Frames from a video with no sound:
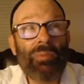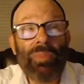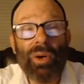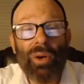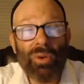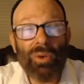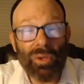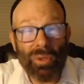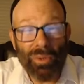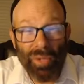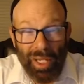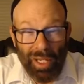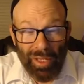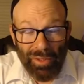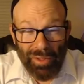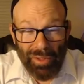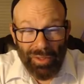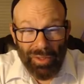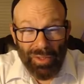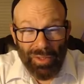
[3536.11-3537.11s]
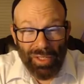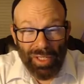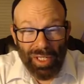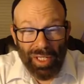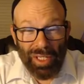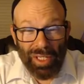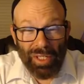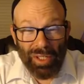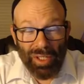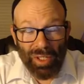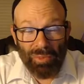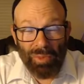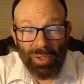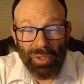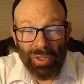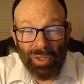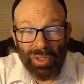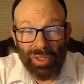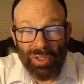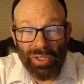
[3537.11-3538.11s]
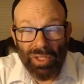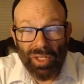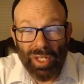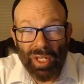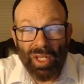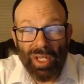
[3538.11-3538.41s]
poke around and you see and experience,